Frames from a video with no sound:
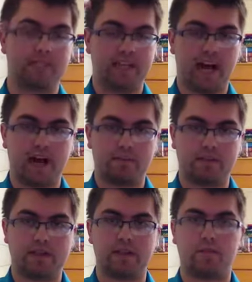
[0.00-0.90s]
top
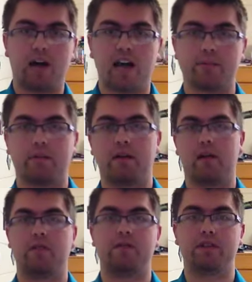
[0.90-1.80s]
to the bottom
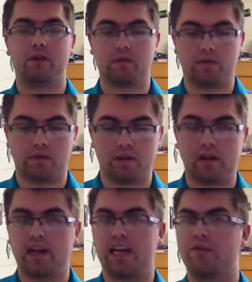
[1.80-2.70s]
of the oval.
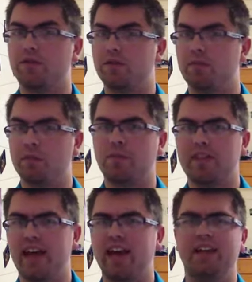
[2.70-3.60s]
If you can remember
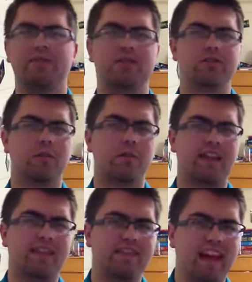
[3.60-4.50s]
that, if you just remember
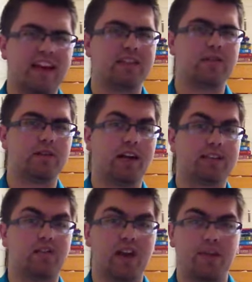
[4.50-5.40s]
that latitude
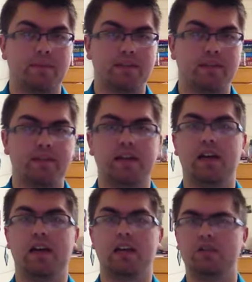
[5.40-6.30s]
lines are the opposite,
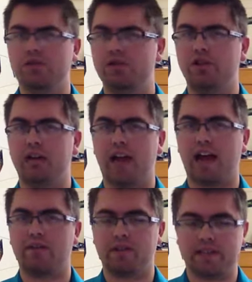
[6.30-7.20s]
you should
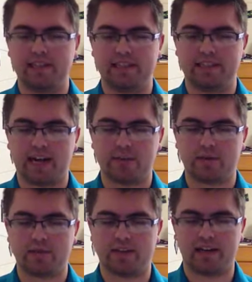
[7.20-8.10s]
have an easy time
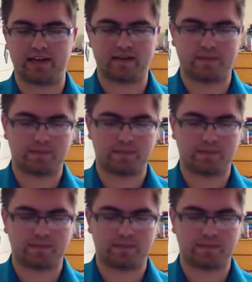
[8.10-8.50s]
understanding.